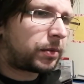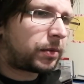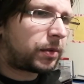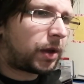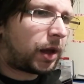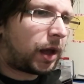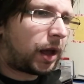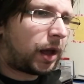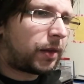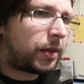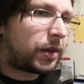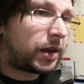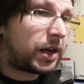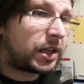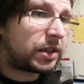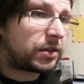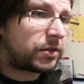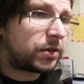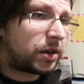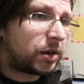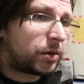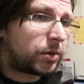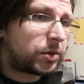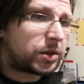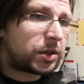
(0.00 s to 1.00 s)
The next
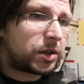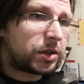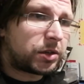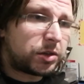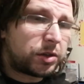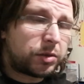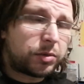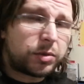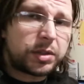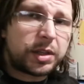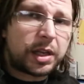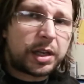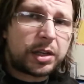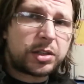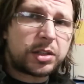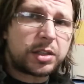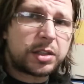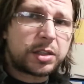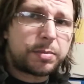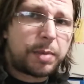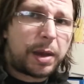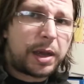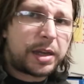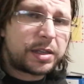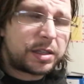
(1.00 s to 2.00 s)
video I was going to do was actually
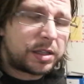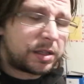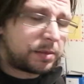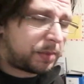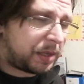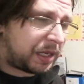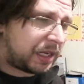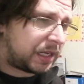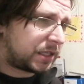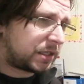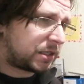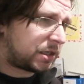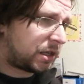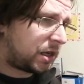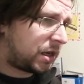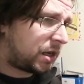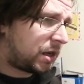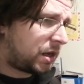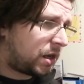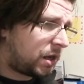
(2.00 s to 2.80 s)
inspecting the bees.